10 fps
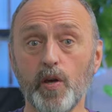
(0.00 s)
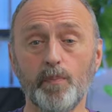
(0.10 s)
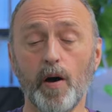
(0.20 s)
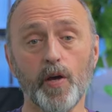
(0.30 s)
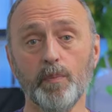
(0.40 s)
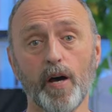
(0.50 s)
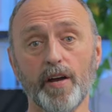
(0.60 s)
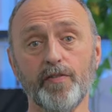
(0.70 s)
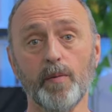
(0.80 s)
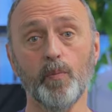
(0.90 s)
you buy your
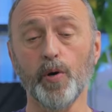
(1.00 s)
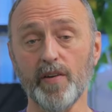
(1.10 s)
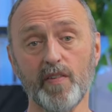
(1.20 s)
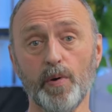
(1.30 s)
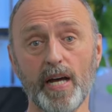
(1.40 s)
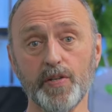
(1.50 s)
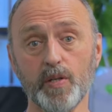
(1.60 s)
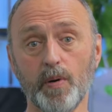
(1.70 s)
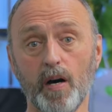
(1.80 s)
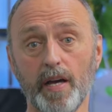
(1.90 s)
bike from and whatever brand
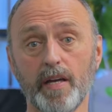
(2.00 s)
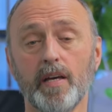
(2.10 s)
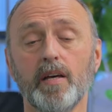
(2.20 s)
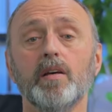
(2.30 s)
you buy,